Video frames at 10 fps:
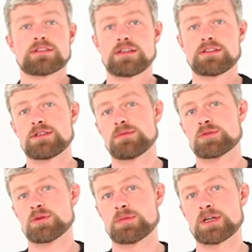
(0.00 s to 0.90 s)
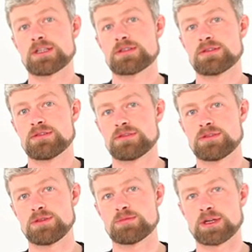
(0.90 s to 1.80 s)
they're cheap to replace
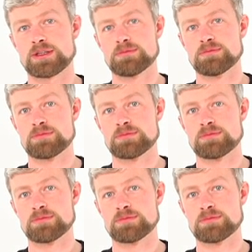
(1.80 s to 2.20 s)
should you break them.